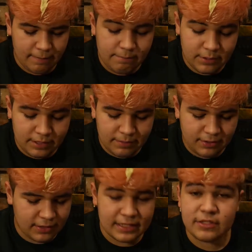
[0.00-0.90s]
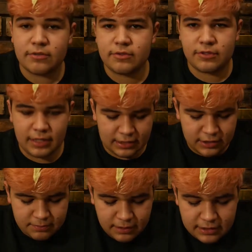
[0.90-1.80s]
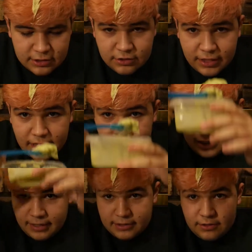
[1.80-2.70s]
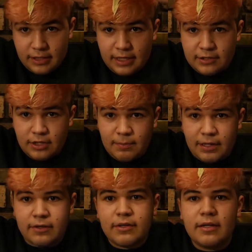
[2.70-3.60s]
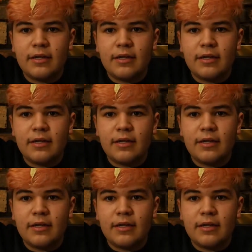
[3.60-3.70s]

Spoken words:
Put it in my... Okay, don't do that. Just put it straight in your hair. Don't let it drop out.